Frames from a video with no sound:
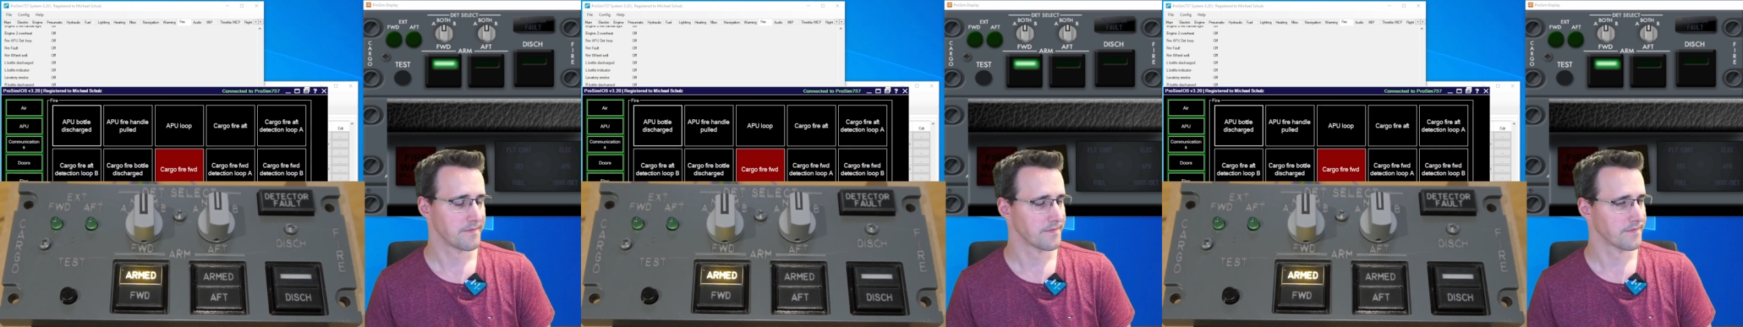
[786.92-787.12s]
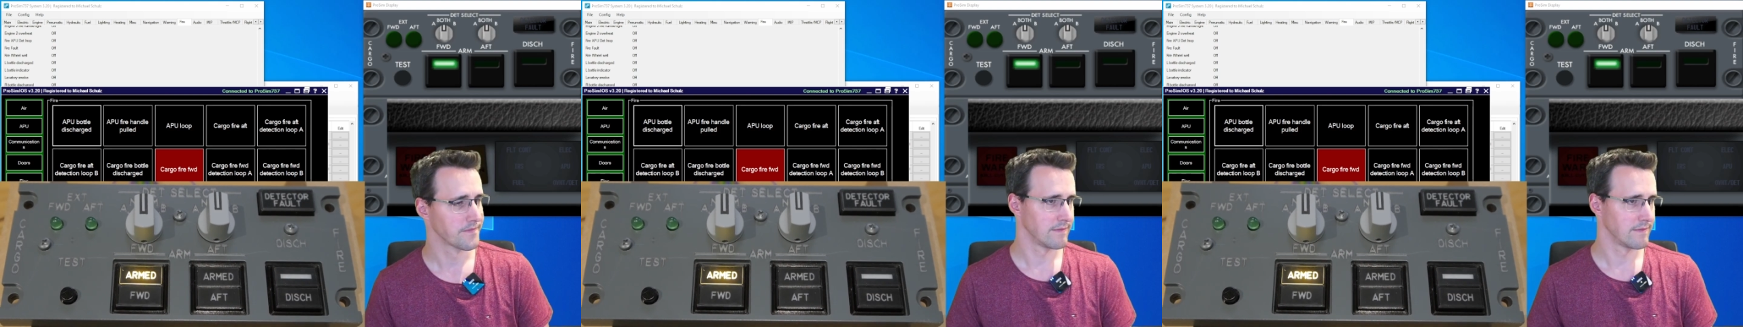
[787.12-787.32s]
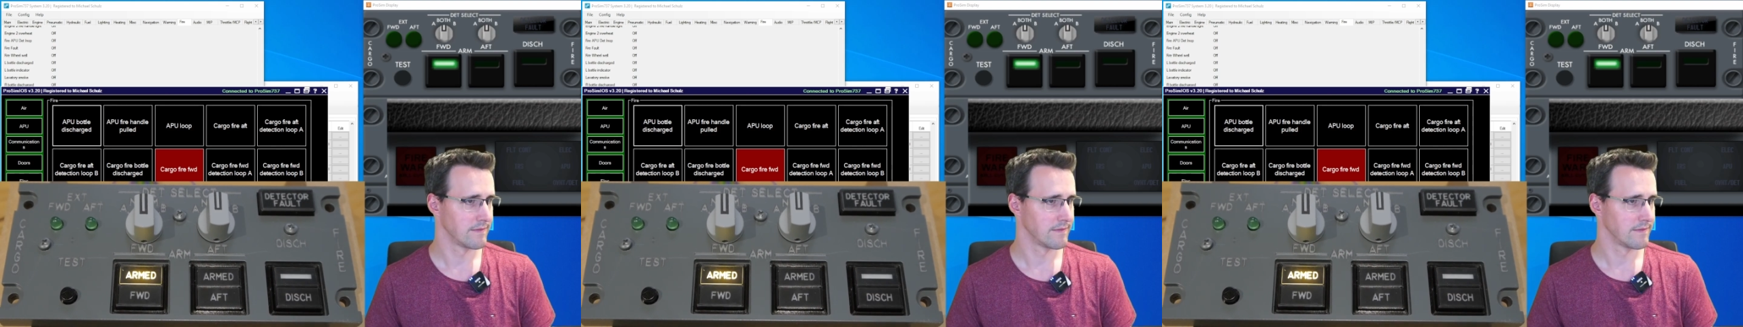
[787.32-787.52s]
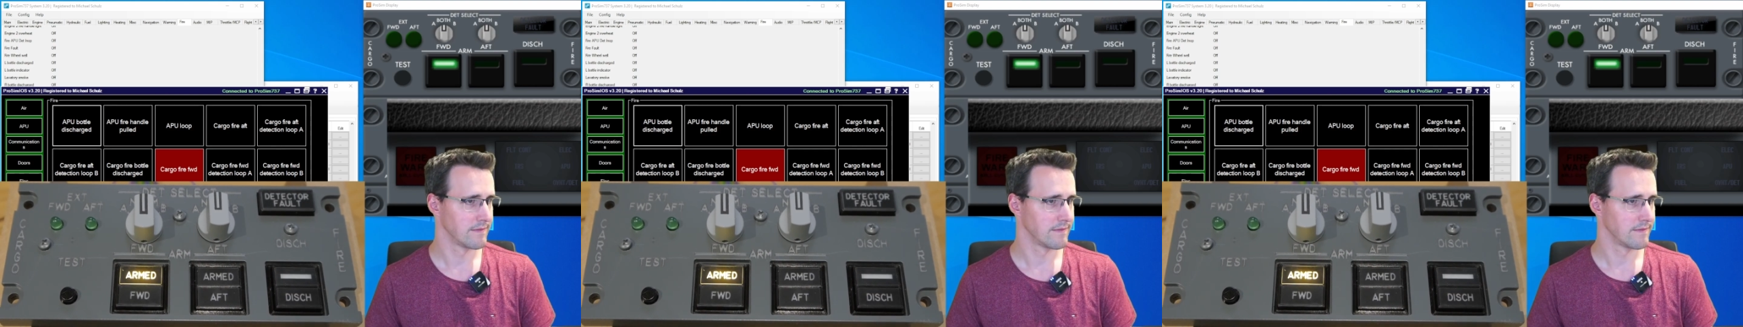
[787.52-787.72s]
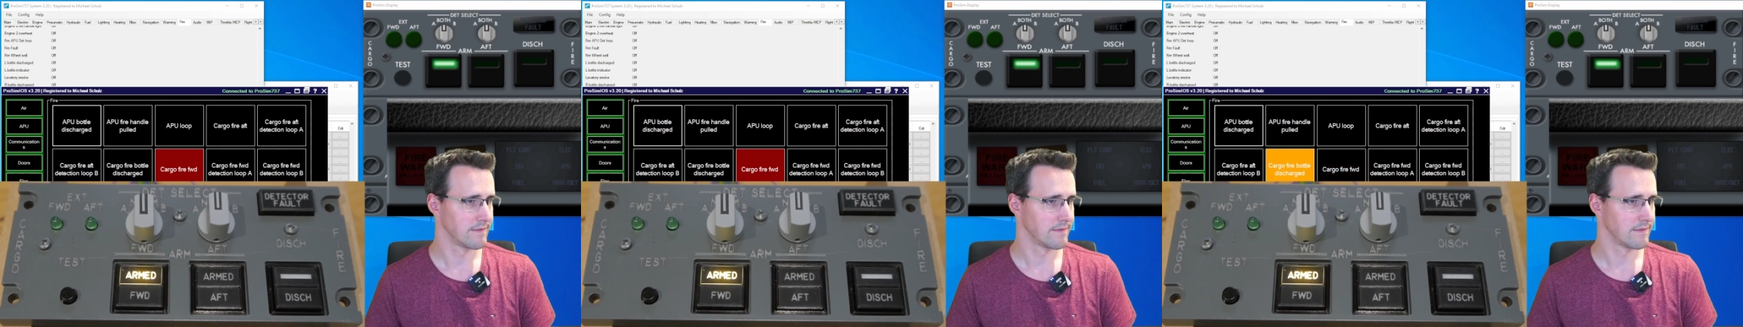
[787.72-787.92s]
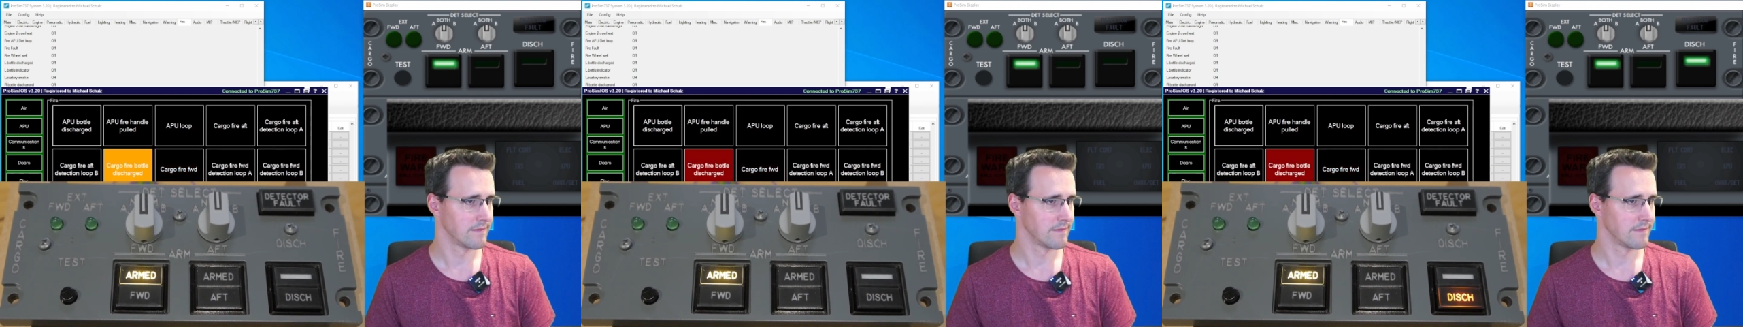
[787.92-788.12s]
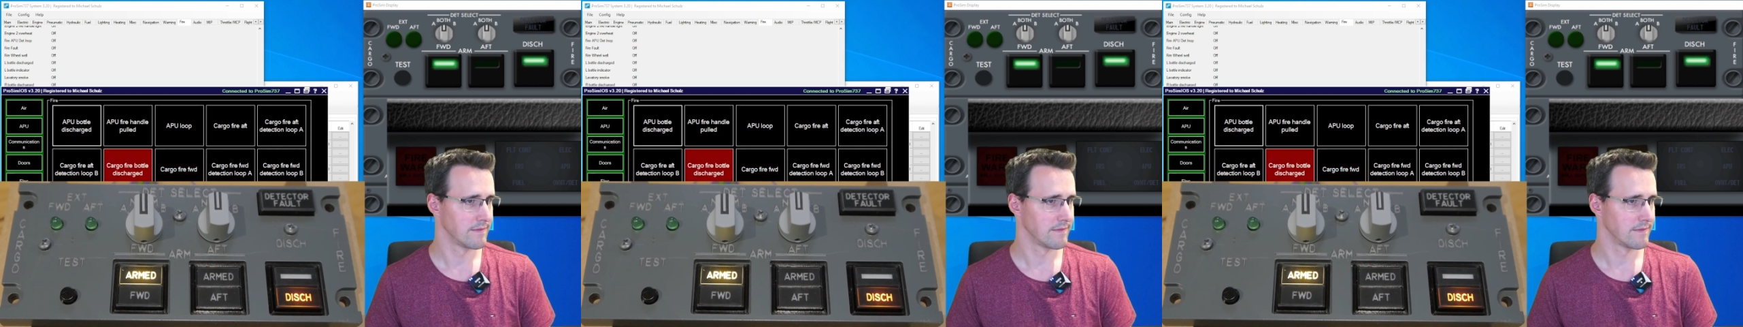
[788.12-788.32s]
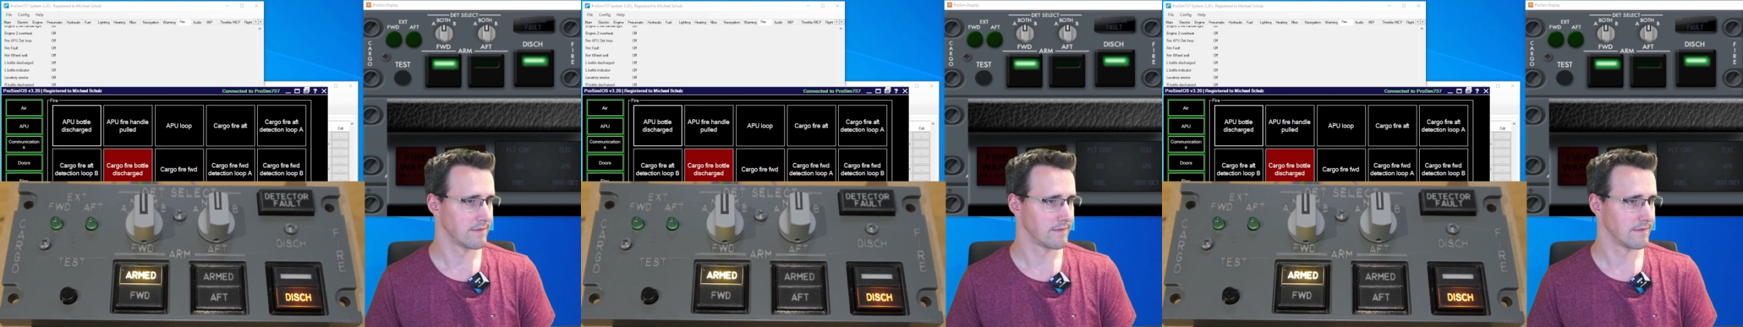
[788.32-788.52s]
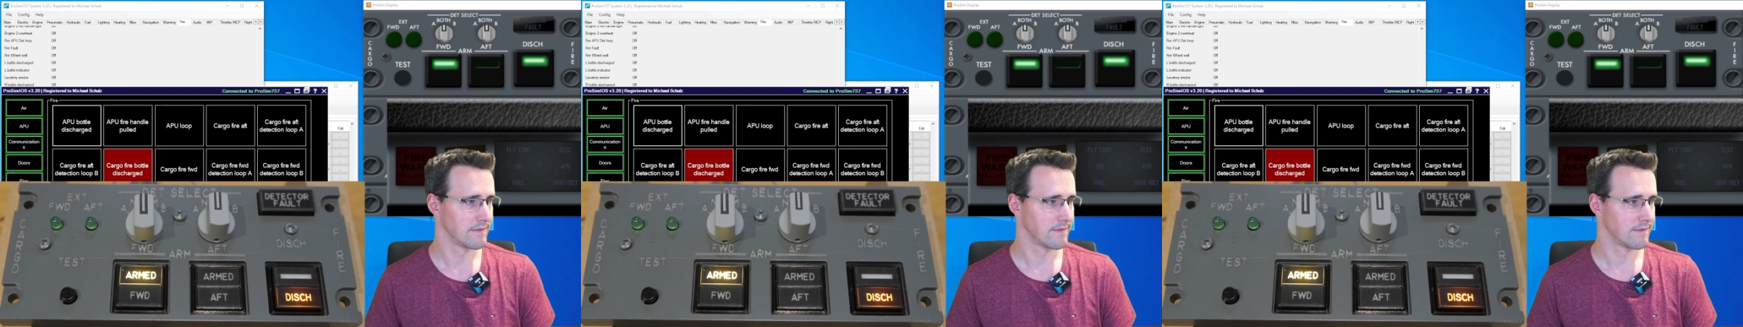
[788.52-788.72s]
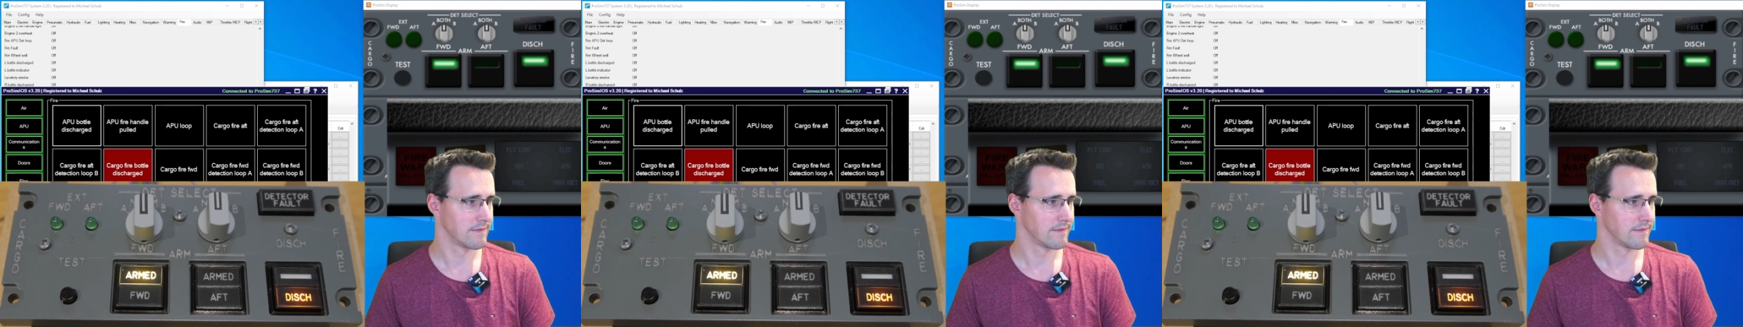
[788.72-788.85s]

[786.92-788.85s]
[no speech]